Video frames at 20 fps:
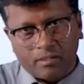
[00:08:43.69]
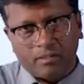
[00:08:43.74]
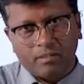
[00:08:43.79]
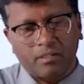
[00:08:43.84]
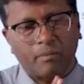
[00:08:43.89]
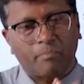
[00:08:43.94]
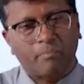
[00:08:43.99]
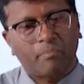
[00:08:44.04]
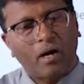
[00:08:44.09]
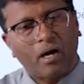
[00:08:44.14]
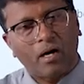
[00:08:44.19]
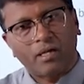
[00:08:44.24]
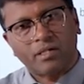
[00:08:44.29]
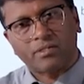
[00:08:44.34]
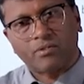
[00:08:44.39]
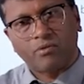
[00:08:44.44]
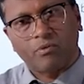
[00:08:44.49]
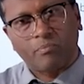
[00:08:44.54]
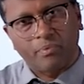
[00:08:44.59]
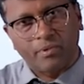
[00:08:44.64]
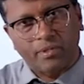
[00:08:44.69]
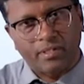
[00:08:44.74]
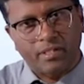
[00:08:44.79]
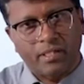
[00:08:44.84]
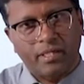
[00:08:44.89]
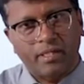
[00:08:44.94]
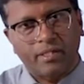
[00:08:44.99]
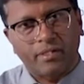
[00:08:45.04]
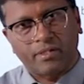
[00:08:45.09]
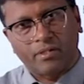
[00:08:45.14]
the past or
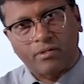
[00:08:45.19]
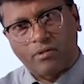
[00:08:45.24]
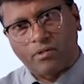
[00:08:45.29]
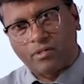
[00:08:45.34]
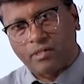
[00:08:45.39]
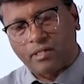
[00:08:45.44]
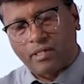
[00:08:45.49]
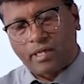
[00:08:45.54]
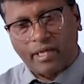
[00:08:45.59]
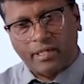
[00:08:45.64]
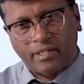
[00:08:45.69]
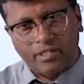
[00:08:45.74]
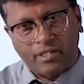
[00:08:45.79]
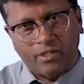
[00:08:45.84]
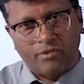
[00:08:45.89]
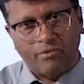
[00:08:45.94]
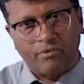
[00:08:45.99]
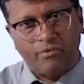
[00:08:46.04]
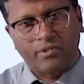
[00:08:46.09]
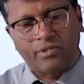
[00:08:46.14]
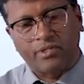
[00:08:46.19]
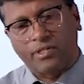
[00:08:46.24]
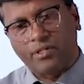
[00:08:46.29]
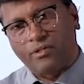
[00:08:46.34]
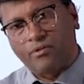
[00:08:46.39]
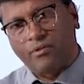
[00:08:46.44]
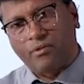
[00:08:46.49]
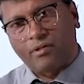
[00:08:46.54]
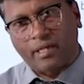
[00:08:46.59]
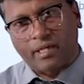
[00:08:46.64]
present or
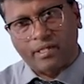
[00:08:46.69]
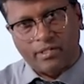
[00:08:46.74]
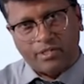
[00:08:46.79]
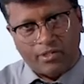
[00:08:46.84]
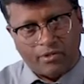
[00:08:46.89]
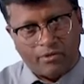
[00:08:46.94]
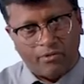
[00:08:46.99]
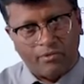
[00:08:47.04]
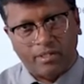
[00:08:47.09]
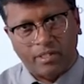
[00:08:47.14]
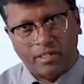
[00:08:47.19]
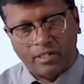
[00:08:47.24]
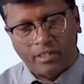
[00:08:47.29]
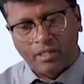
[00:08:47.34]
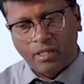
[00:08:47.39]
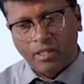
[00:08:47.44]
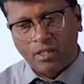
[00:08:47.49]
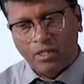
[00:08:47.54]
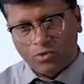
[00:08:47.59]
executory or executed?